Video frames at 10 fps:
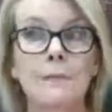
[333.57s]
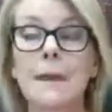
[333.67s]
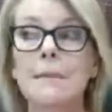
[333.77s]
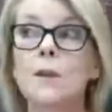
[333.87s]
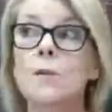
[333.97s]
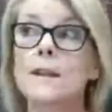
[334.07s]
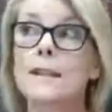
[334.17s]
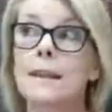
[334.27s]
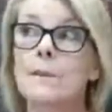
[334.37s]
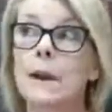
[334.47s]
Maybe you are
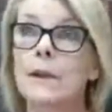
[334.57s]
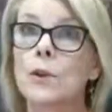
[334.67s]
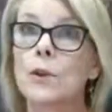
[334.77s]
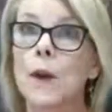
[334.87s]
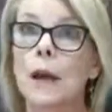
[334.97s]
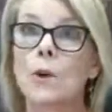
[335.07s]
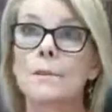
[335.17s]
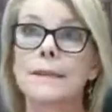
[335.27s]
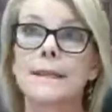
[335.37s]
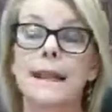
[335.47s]
someone who
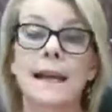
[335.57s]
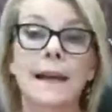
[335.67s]
helps